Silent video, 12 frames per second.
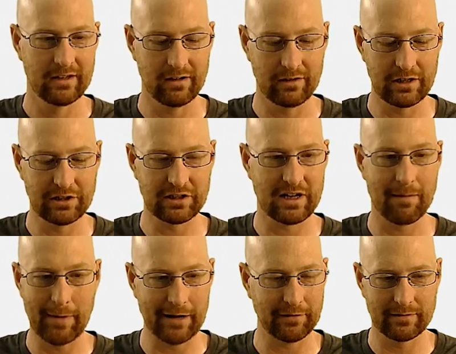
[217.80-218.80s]
you know, you could just
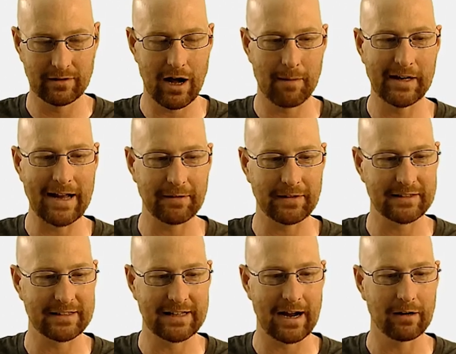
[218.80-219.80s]
comment out
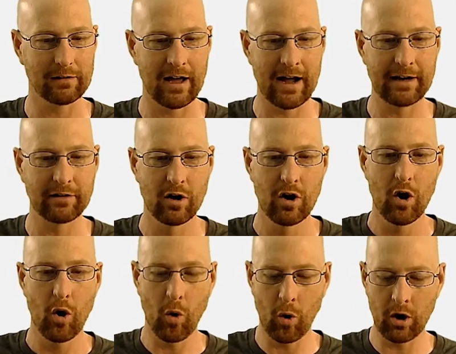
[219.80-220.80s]
this entire line,
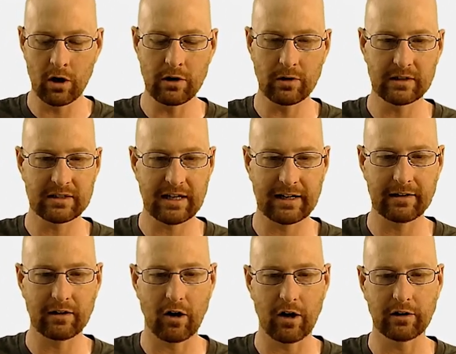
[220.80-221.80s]
or you could set
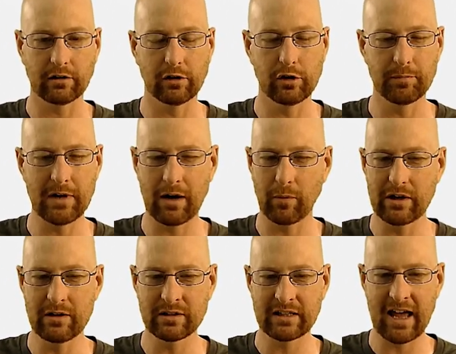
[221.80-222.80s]
it on a loop. Now we
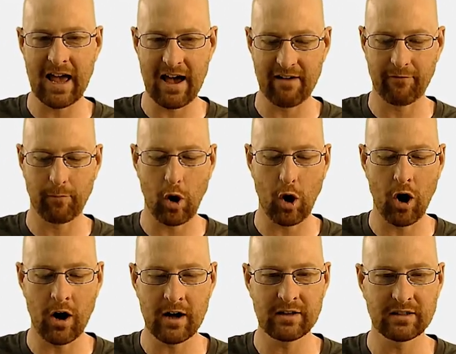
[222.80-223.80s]
used to have
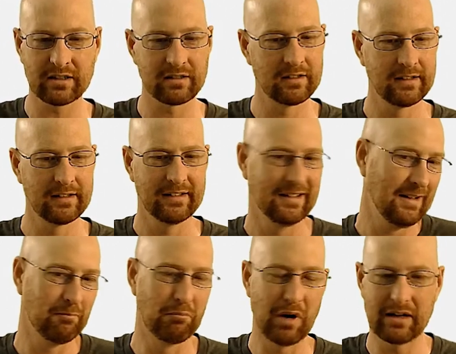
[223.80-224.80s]
pause,
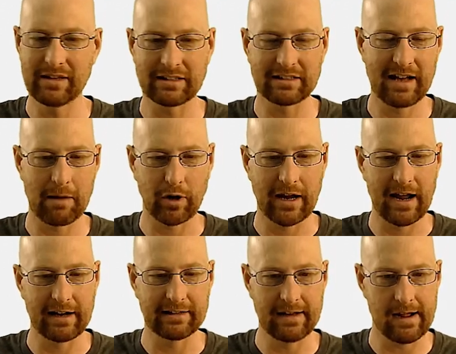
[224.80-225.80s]
but that's
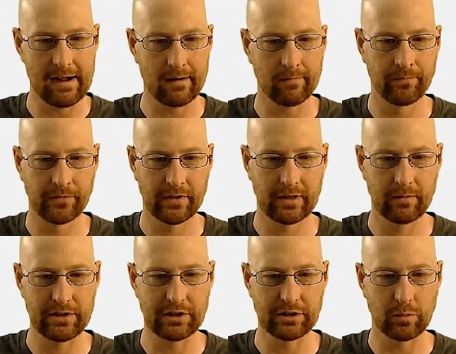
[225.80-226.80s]
deprecated now.
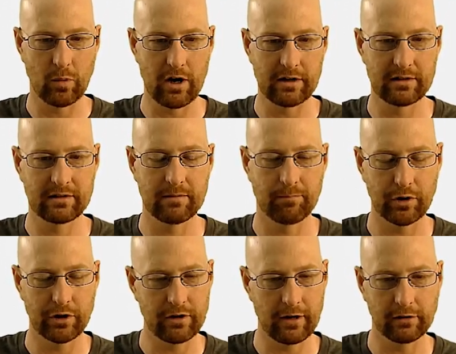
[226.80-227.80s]
We just want to
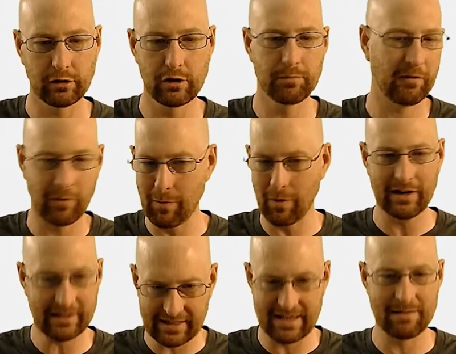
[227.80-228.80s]
put it on a loop if we
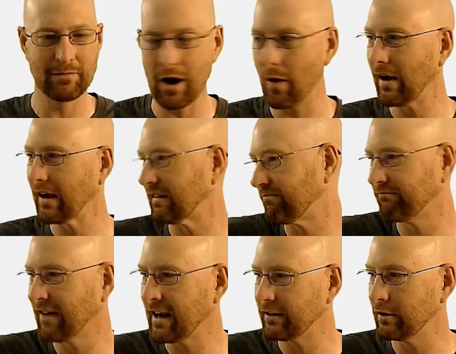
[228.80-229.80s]
want it to keep going,
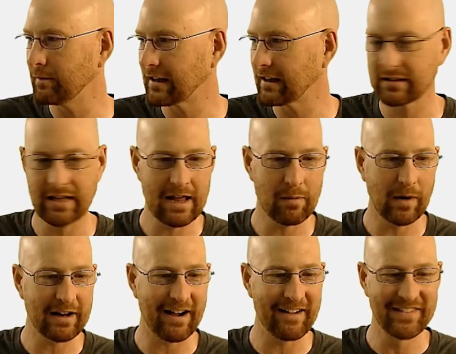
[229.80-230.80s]
and I do because, hey,
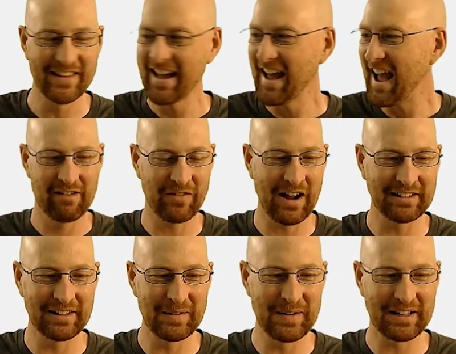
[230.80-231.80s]
why not? And
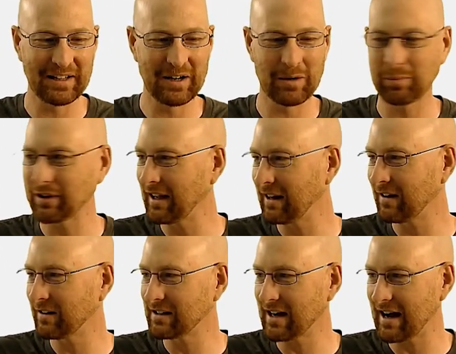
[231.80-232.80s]
finally, we could go
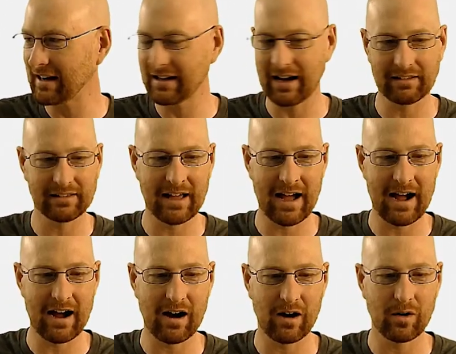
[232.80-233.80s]

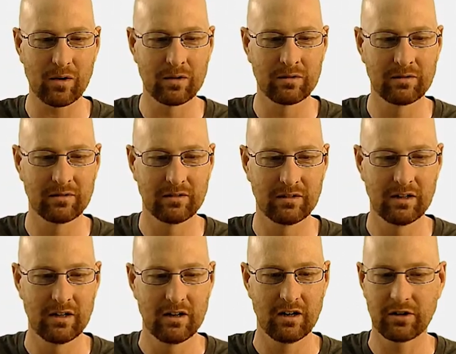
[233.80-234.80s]
player.allow
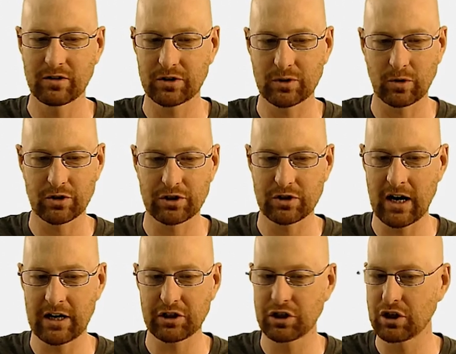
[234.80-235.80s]
underscore
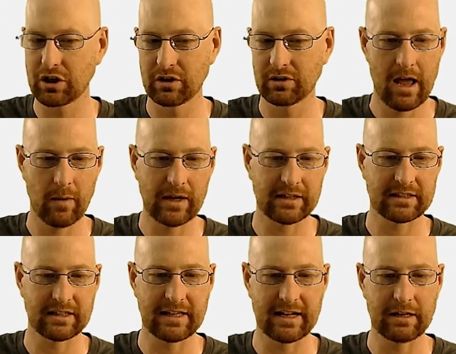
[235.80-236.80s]
stretch, and we can
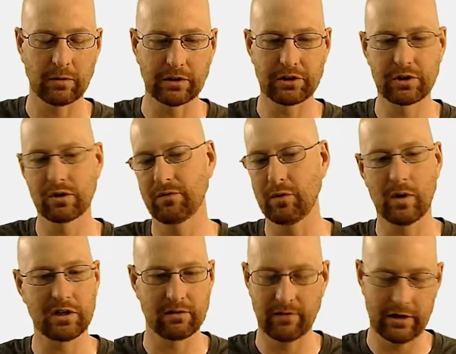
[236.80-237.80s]
set that equal to true. If you
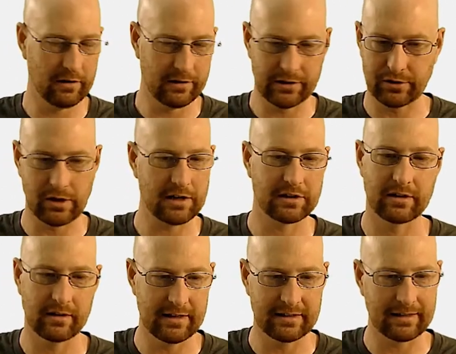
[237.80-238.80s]
want your video to stretch
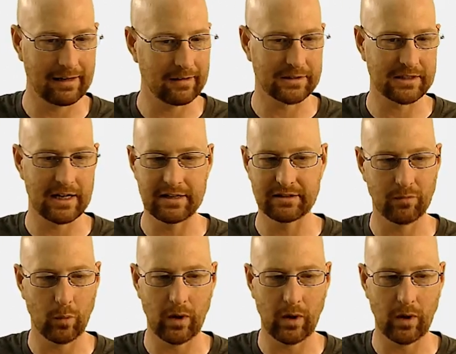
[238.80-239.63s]
to the entire size of